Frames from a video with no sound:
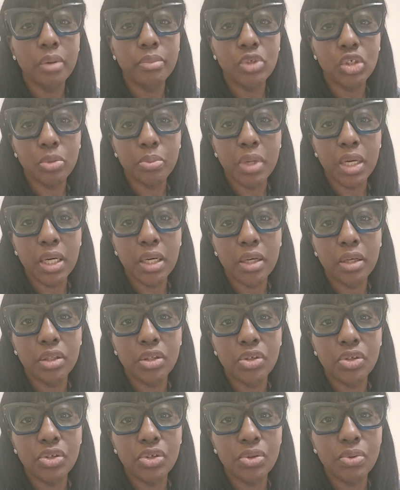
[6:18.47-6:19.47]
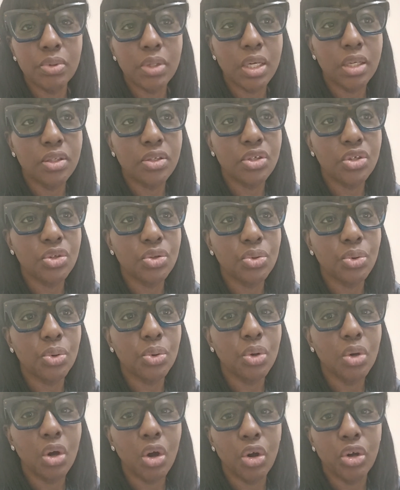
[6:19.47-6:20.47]
Jamaican students
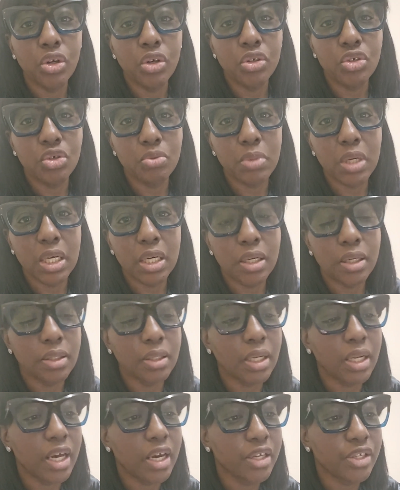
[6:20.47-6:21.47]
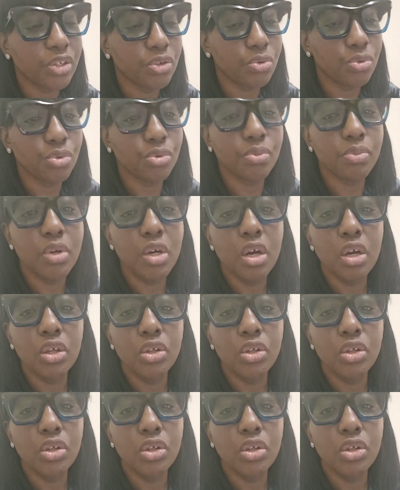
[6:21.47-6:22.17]
or your Jamaican classroom